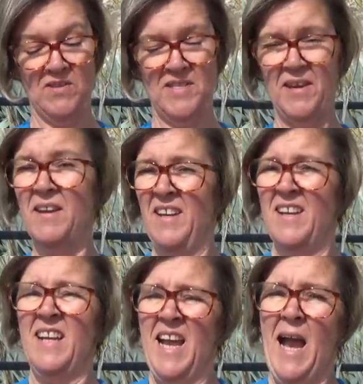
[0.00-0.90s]
So
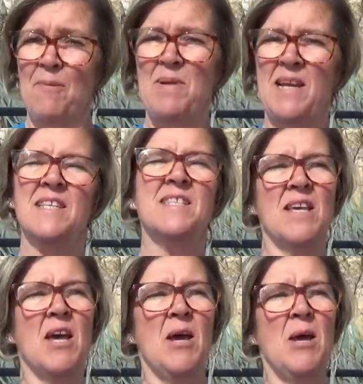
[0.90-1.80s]
Anne Boleyn's
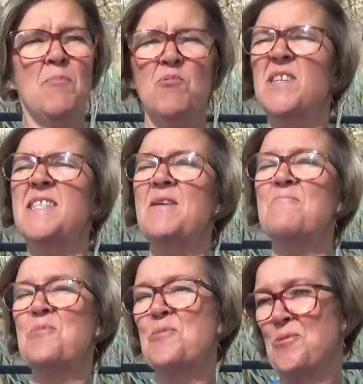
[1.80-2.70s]
pretty
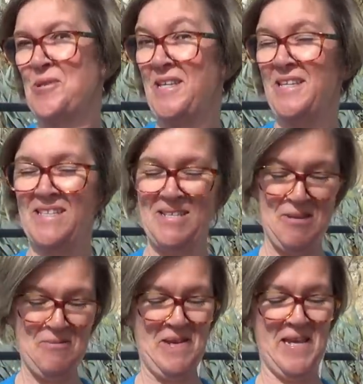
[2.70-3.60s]
important
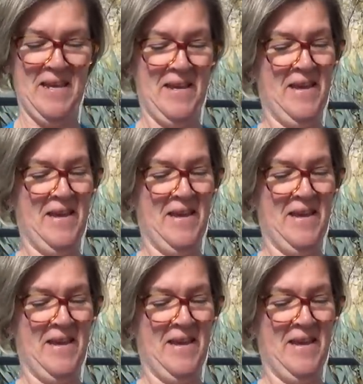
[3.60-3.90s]
to me.